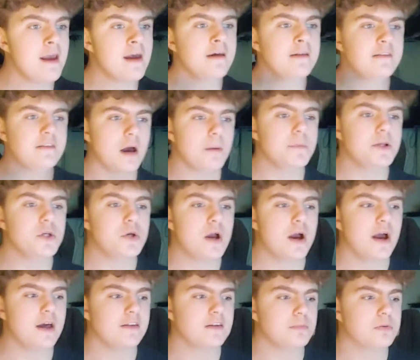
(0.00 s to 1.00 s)
some of you
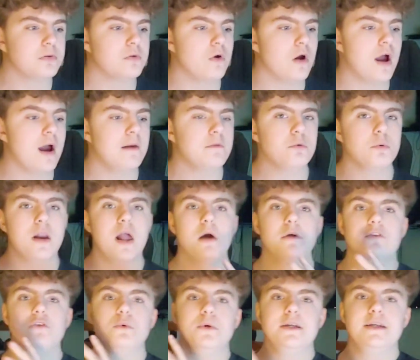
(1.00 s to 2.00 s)
guys subscribed when I
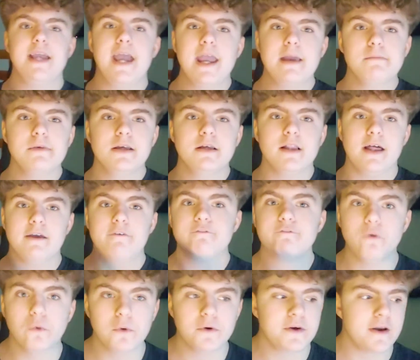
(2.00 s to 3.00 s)
was doing gaming like
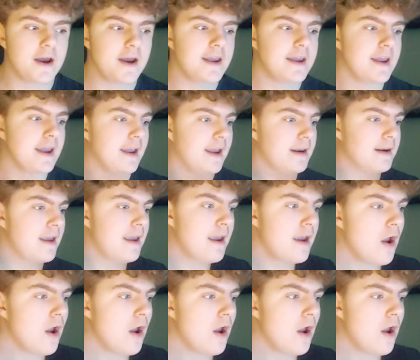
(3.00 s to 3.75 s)
Fortnite and